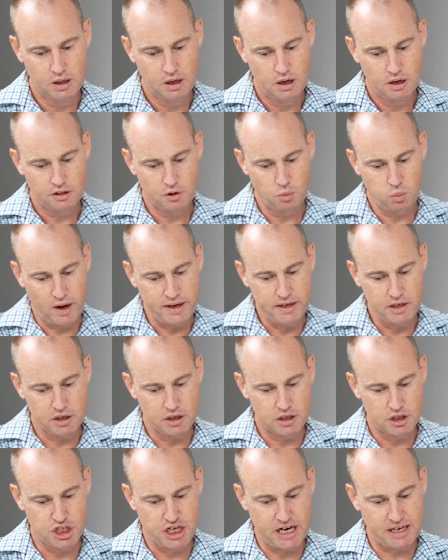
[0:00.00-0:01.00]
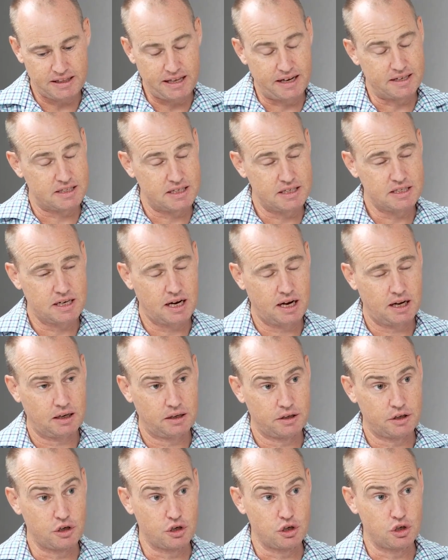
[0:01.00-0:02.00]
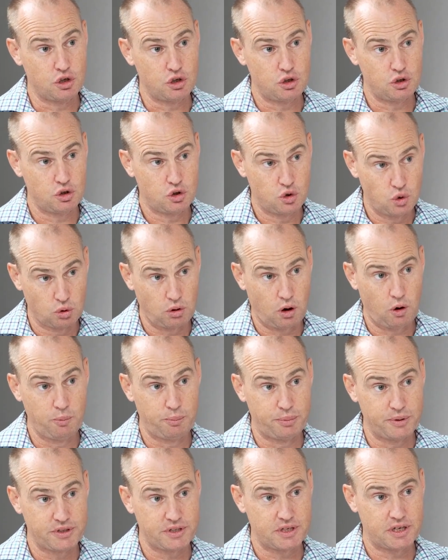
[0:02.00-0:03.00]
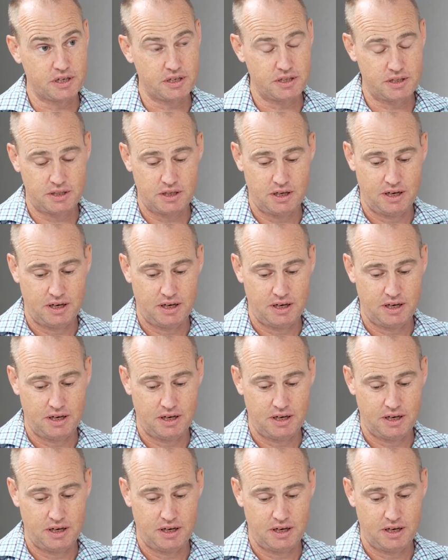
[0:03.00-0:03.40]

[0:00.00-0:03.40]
The way you can check that detail in your own business